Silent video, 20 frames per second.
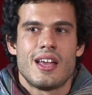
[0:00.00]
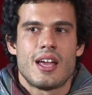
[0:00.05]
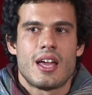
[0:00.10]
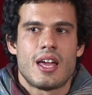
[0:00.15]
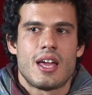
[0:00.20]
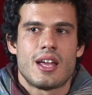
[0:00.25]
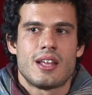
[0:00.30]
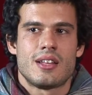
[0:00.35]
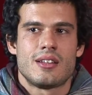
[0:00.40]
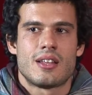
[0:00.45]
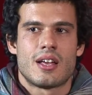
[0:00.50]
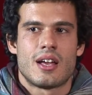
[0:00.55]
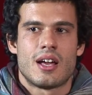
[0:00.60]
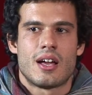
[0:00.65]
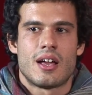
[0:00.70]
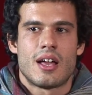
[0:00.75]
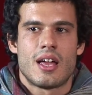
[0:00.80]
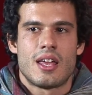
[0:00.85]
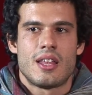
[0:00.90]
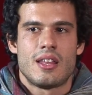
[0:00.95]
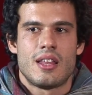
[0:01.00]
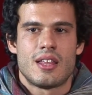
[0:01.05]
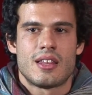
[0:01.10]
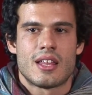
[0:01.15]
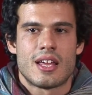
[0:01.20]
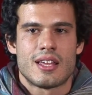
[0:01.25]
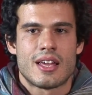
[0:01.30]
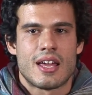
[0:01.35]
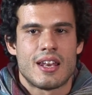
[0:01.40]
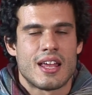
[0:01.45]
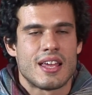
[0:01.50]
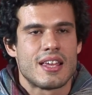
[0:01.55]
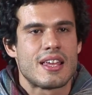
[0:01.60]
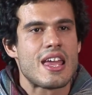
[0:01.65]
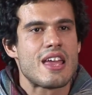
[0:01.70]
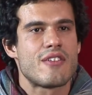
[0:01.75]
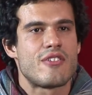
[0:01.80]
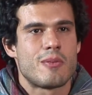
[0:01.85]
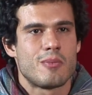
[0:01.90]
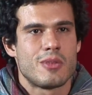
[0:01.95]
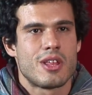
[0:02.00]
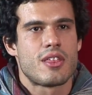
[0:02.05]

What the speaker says: and I gave him